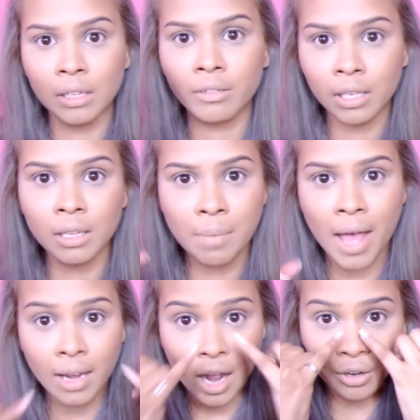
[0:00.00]
really
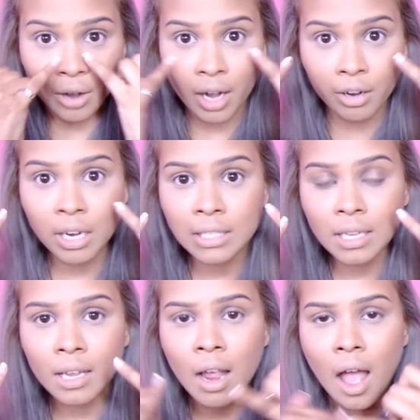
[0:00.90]
bad under eye
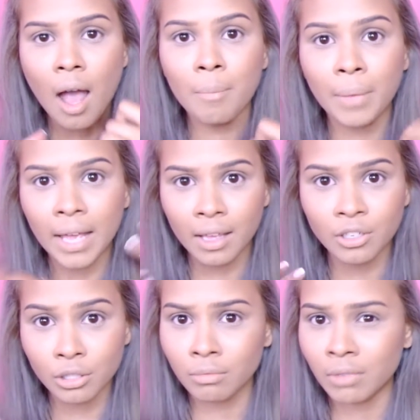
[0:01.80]
creasing. Baking
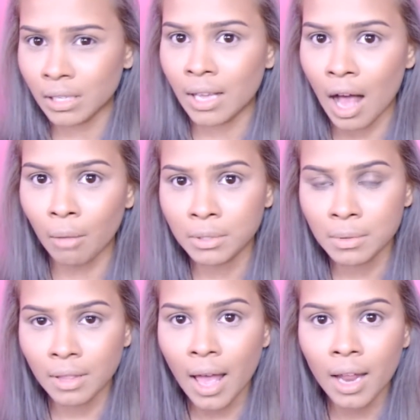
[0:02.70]
just really helps
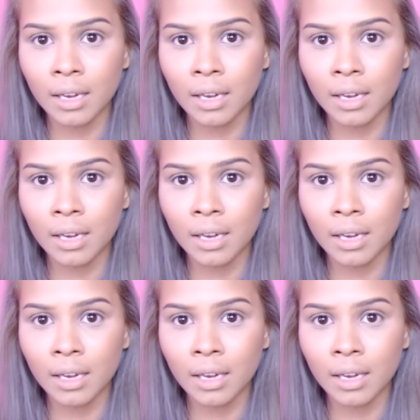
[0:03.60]
with that,